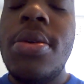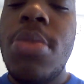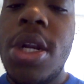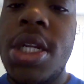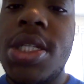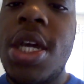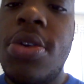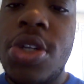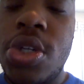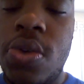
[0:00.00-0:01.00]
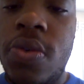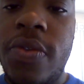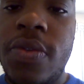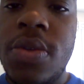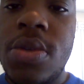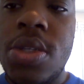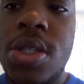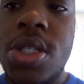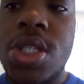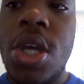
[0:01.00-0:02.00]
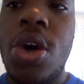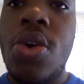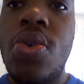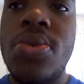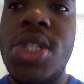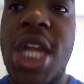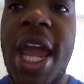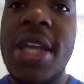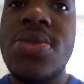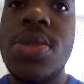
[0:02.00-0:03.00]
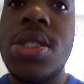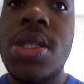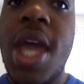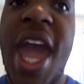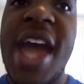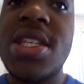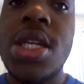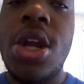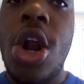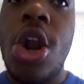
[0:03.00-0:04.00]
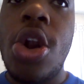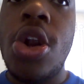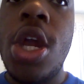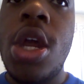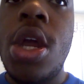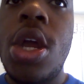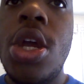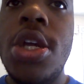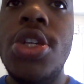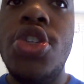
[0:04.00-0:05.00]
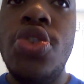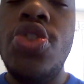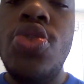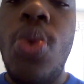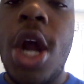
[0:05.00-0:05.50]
Brenda, tell the truth. So Jax was asking her, do you